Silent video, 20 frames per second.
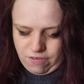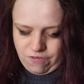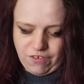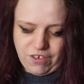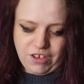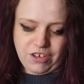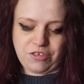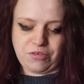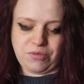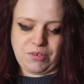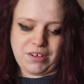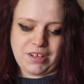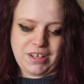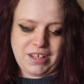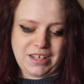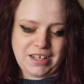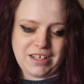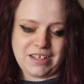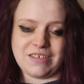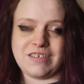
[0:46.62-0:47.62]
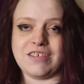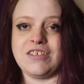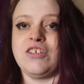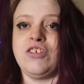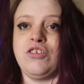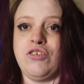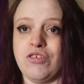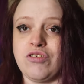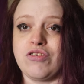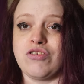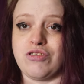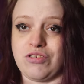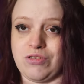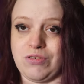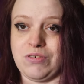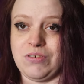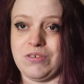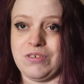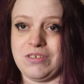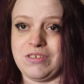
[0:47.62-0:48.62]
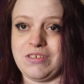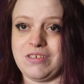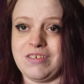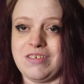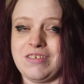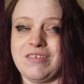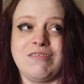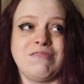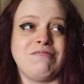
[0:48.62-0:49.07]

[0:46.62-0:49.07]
First one is, you're short.